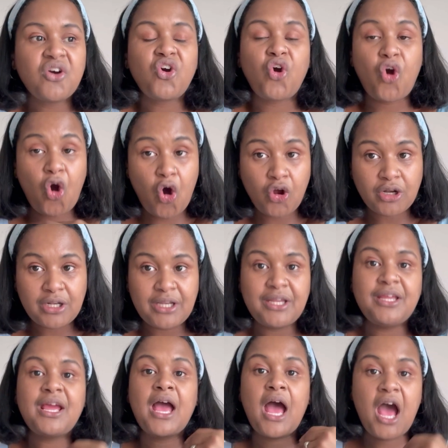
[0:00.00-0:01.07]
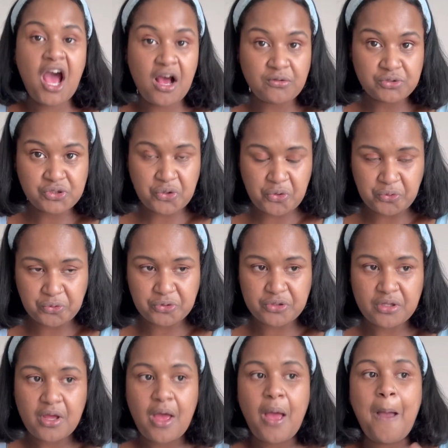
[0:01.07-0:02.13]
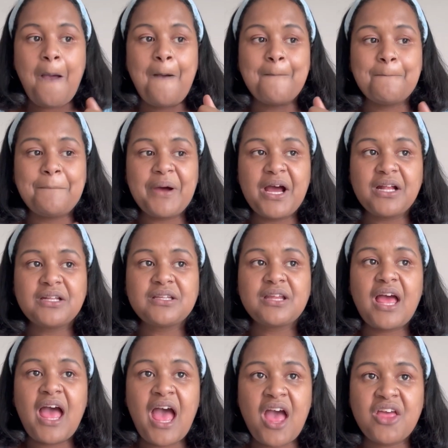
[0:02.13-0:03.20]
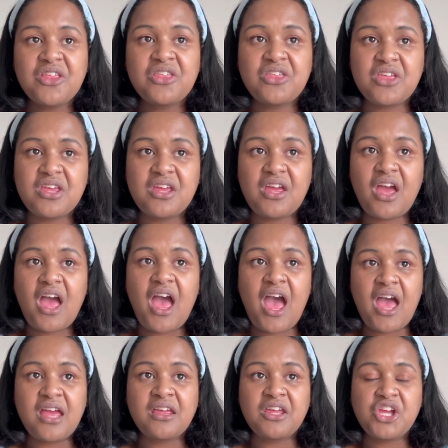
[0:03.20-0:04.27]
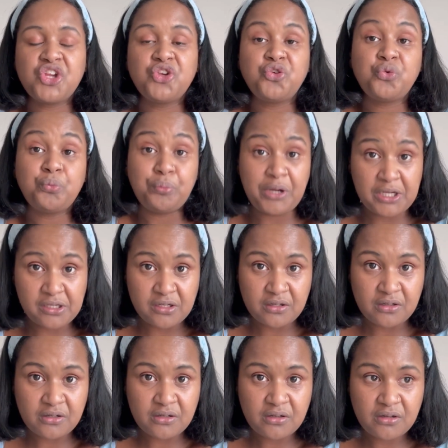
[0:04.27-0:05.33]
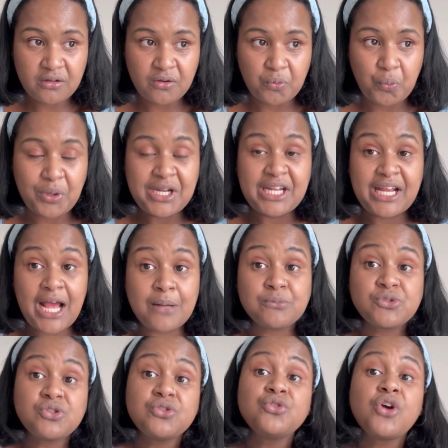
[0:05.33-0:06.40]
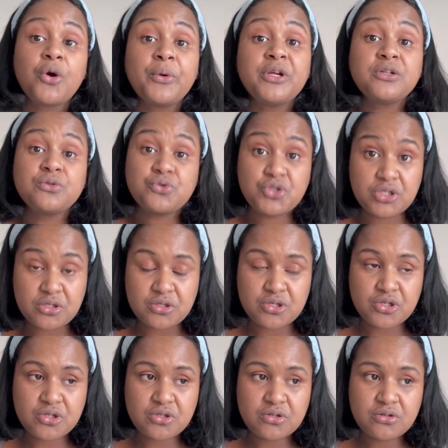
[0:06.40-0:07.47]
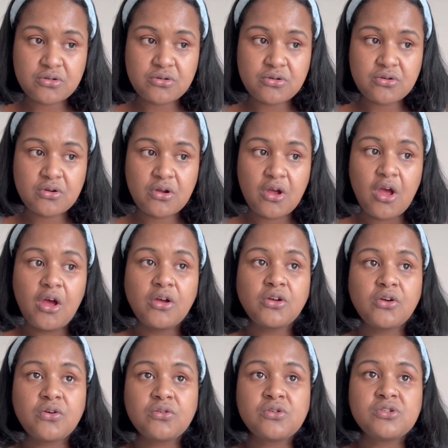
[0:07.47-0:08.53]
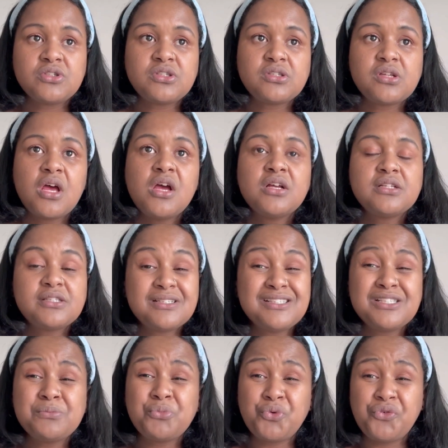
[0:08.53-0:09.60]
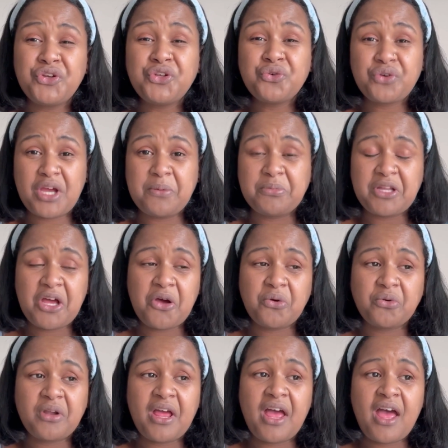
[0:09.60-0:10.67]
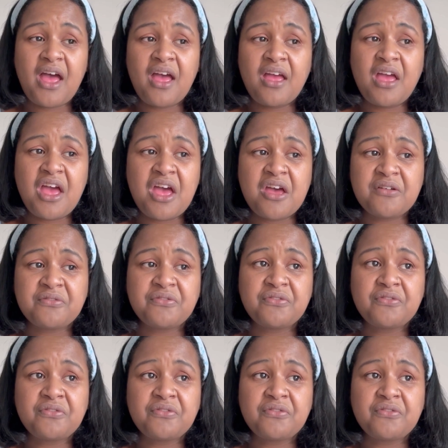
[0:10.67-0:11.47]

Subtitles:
godly household, but I think I can do better when it comes to going to church, because since moving to Cape Town I have